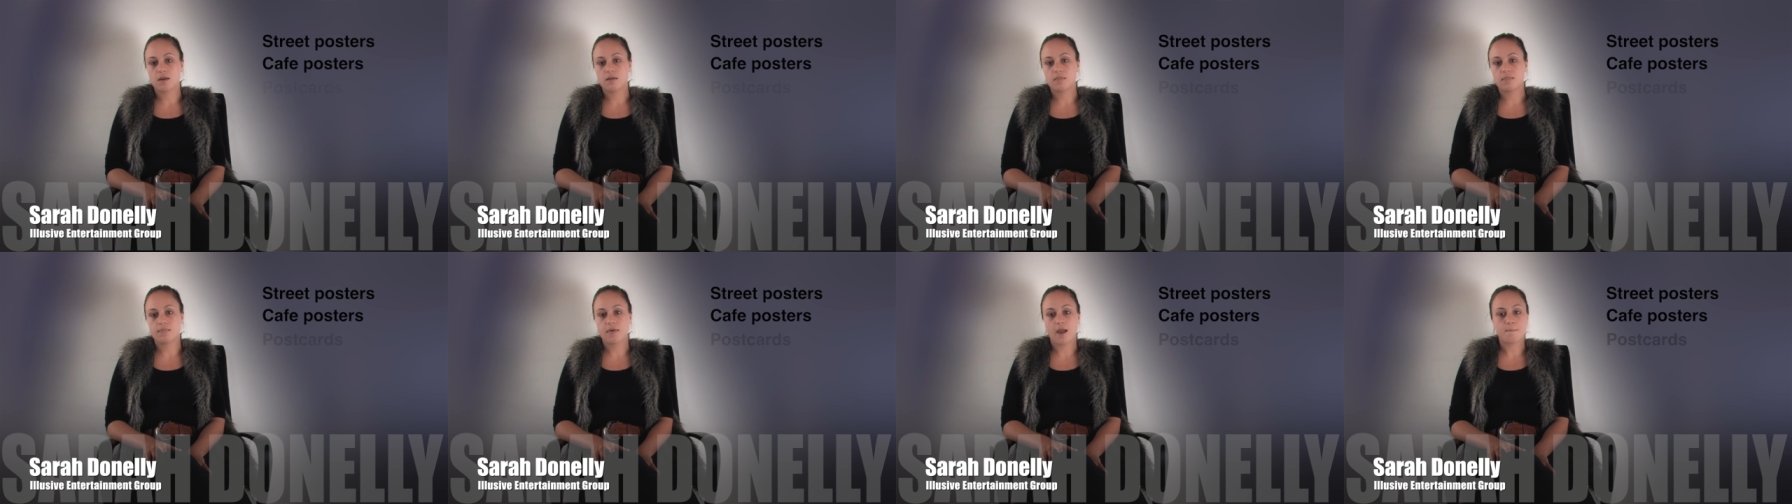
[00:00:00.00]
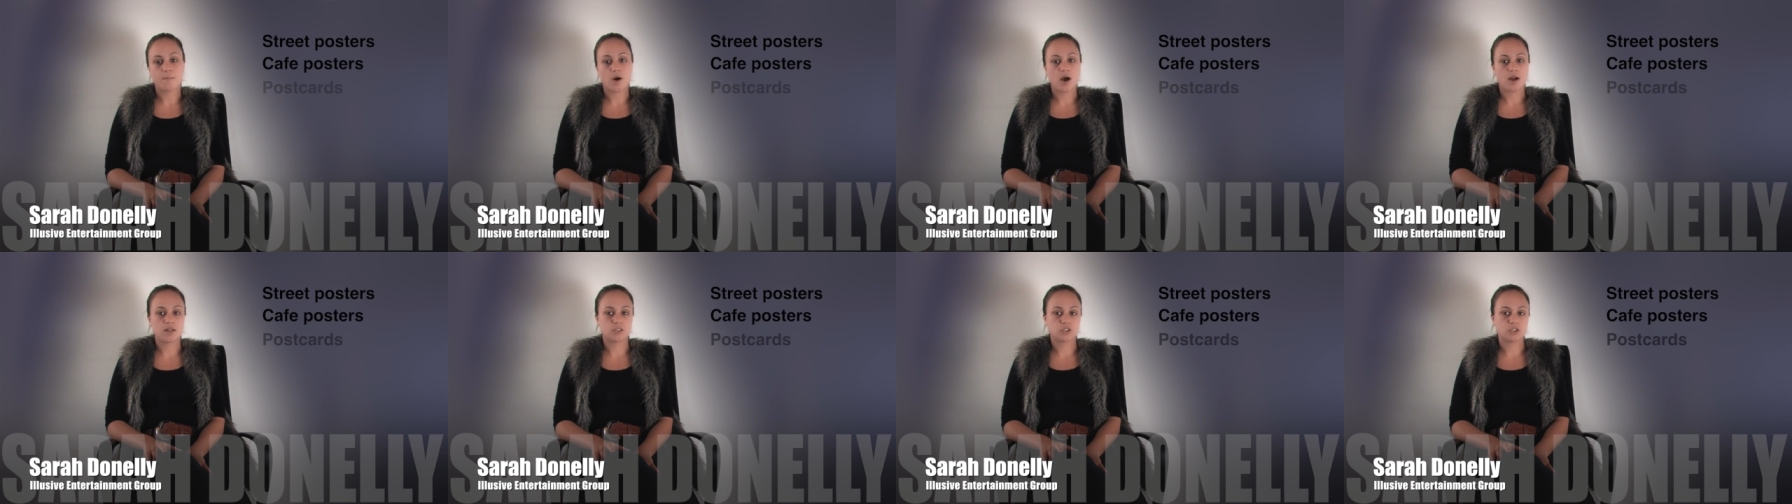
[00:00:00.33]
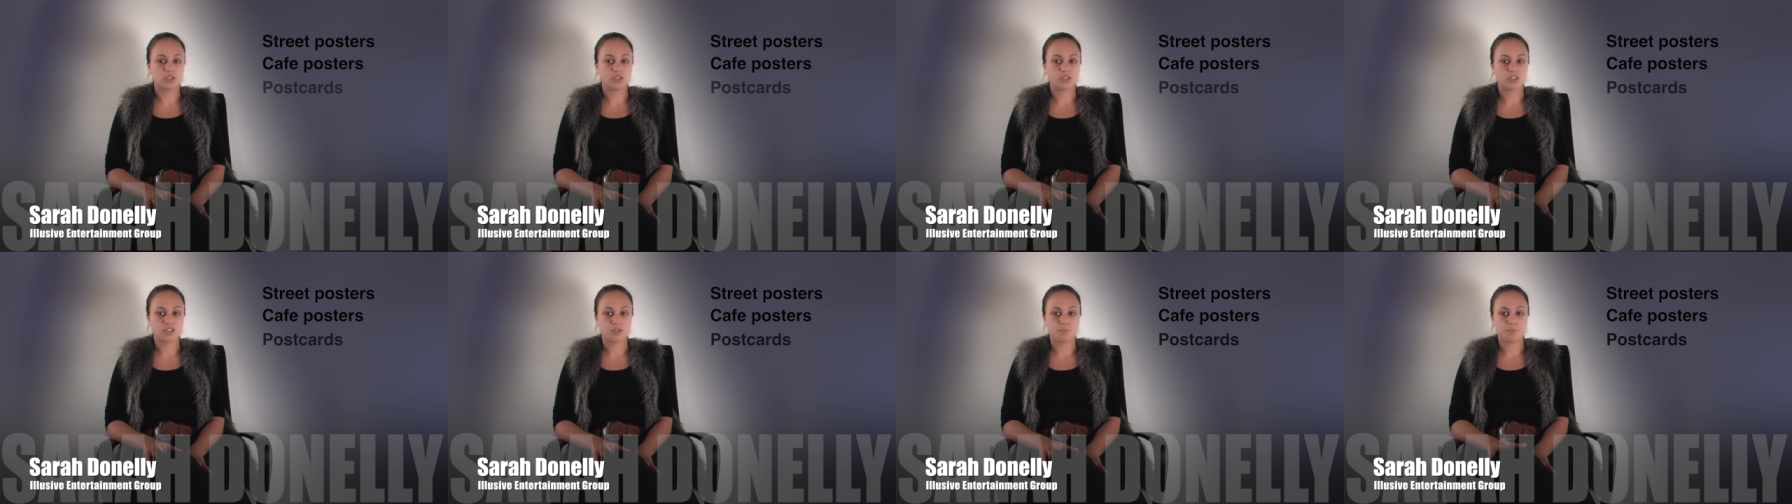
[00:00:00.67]
they might
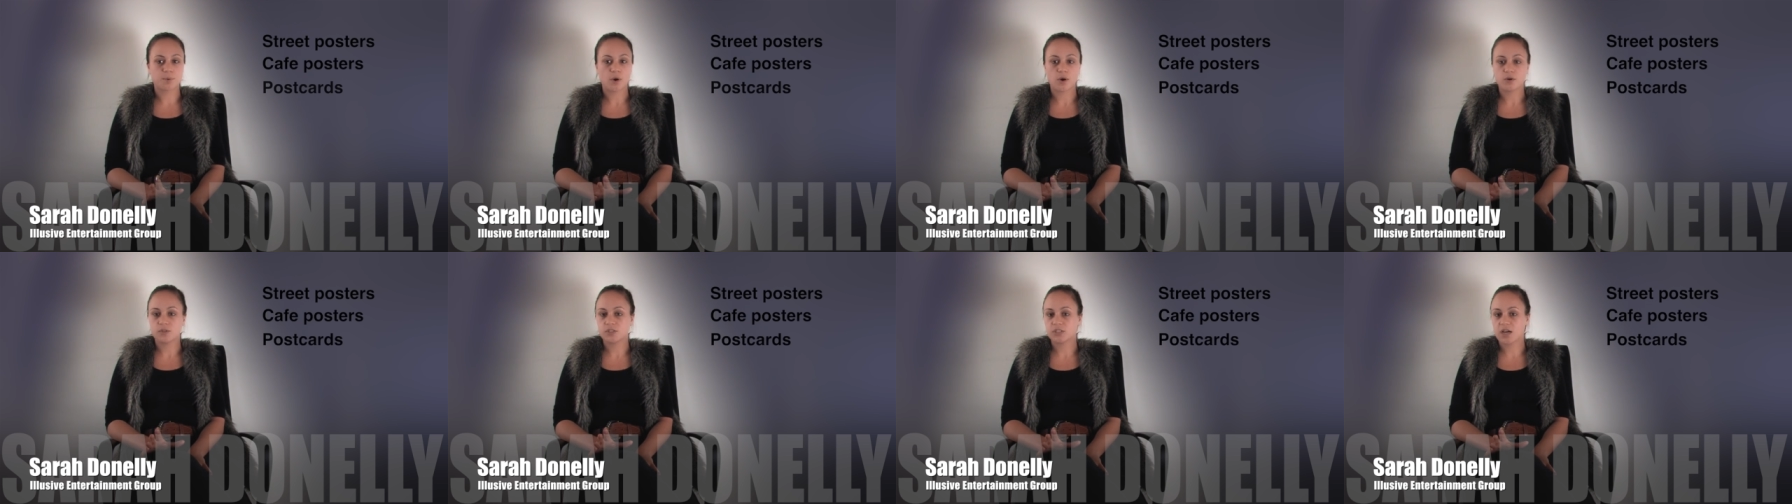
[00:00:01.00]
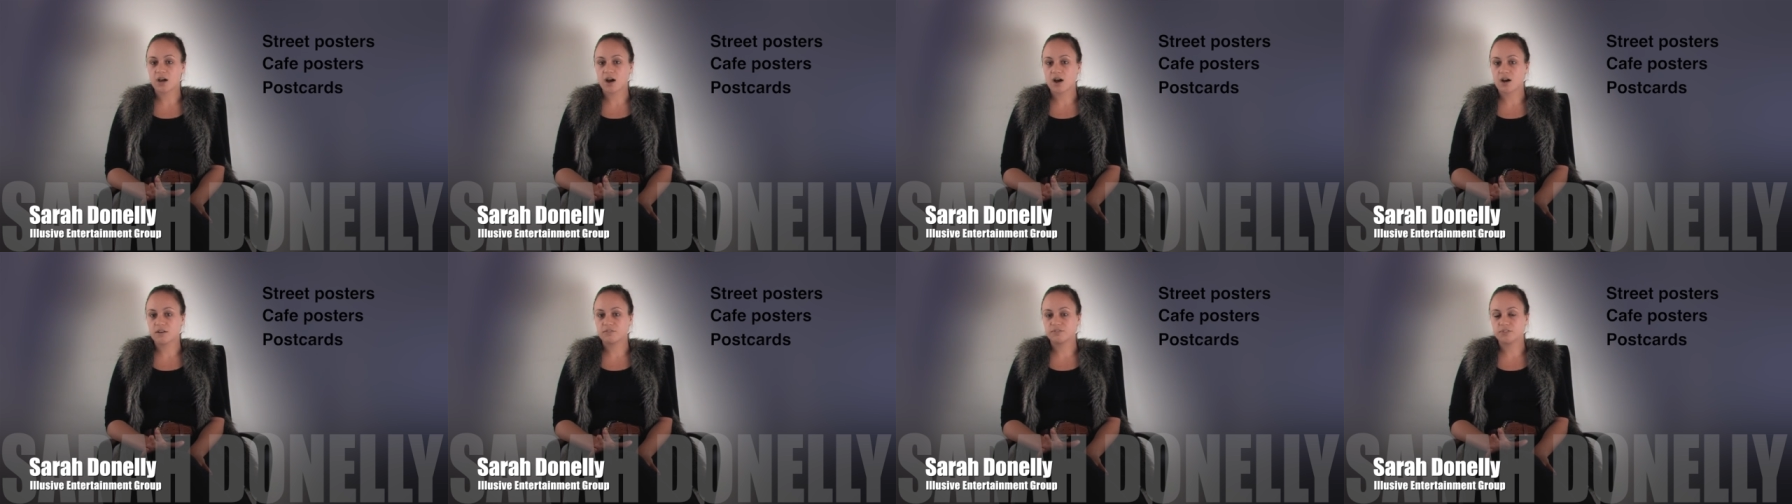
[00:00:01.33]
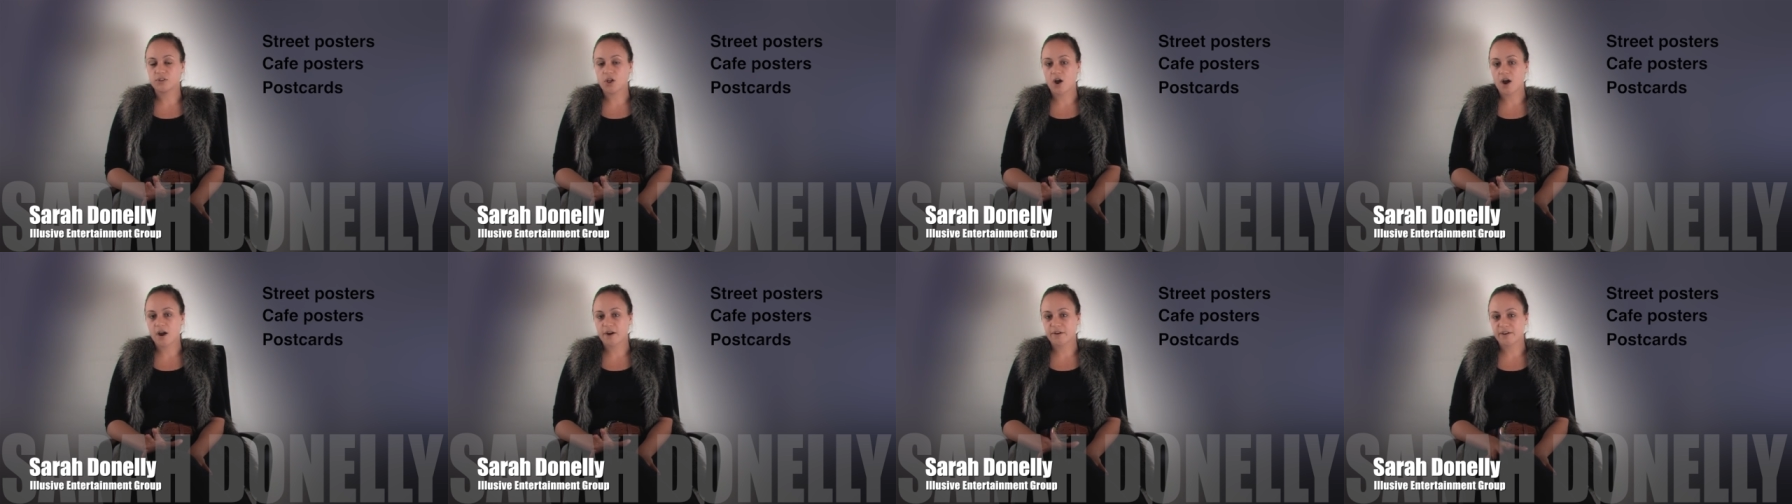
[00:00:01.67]
do some postcard
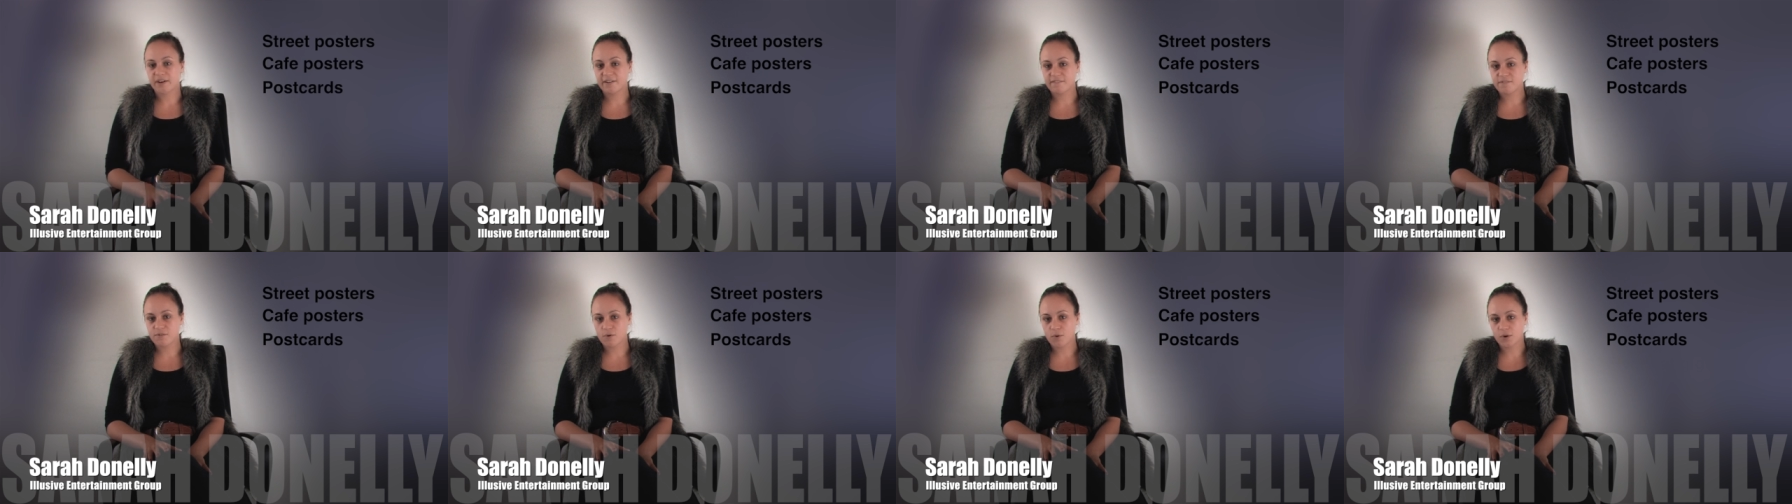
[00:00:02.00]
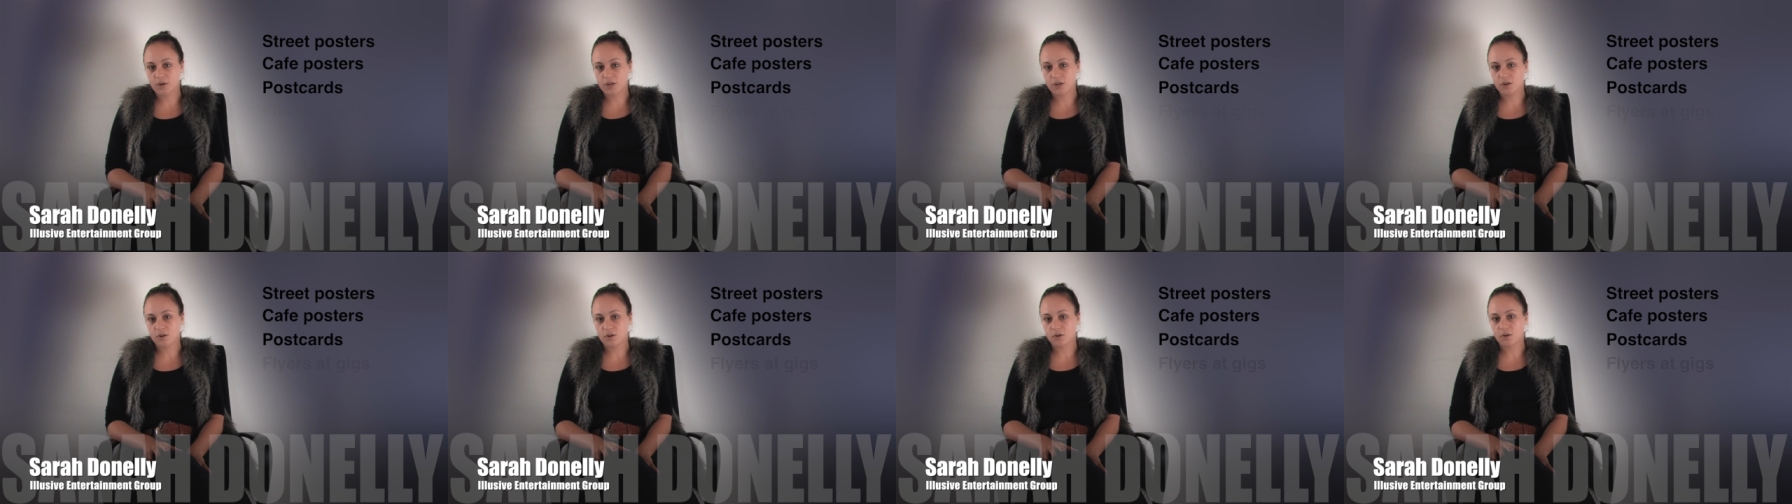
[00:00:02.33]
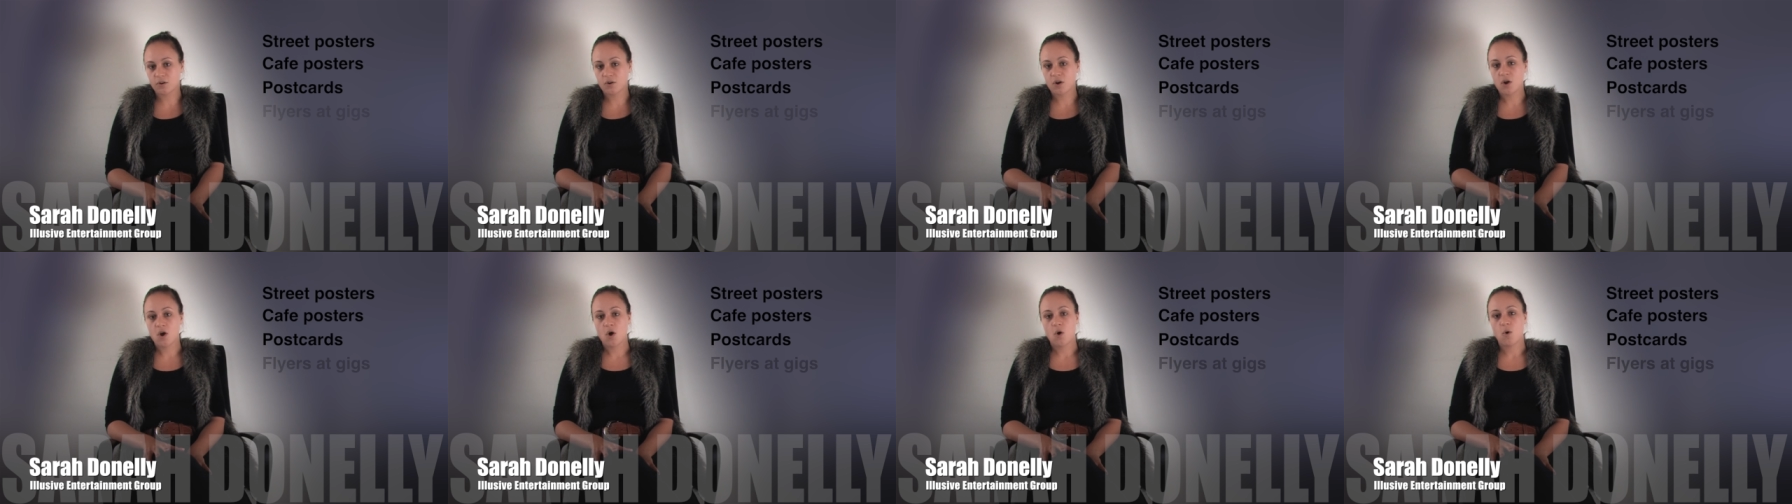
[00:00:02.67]
flyering for
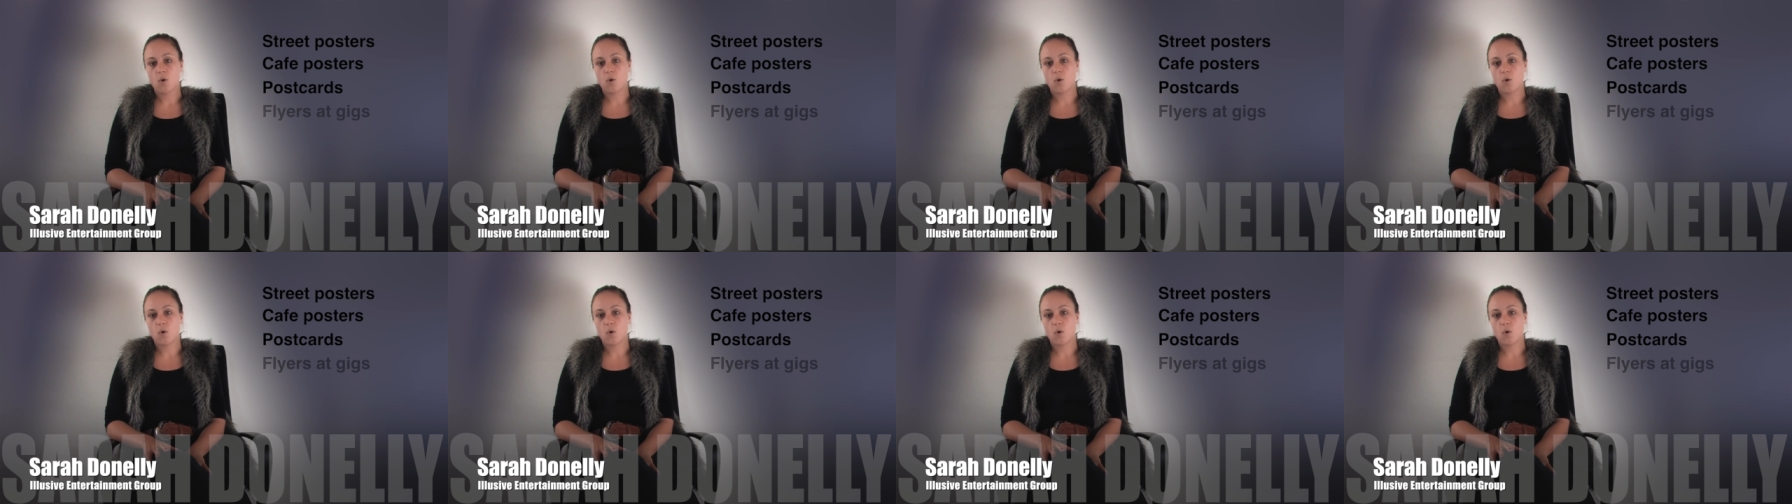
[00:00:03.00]
you,